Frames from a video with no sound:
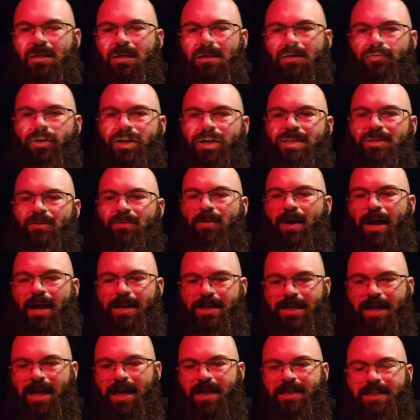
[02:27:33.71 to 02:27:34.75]
The reason why it
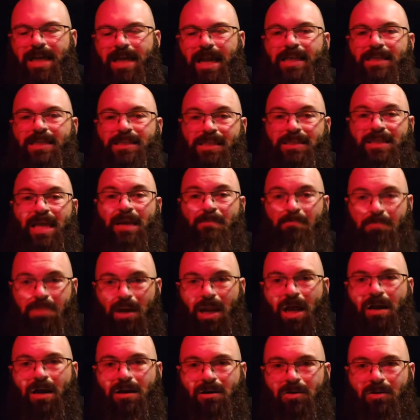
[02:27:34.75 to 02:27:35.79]
does that is because that
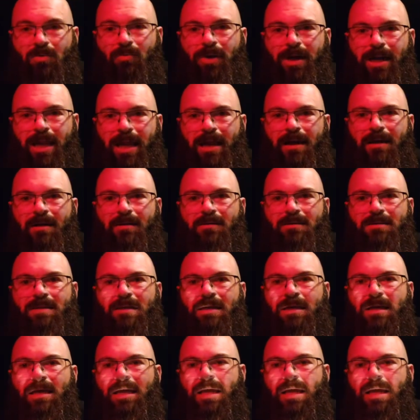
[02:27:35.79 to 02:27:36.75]
blocker went out.